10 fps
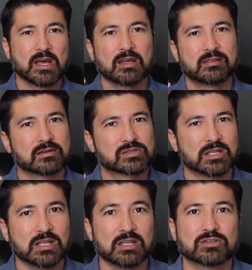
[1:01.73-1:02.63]
there's an
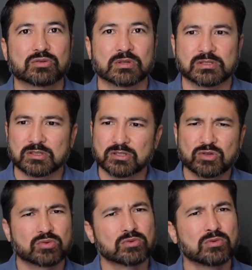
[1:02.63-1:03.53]
interest to
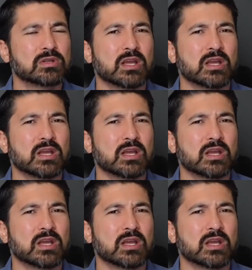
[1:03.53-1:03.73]
truly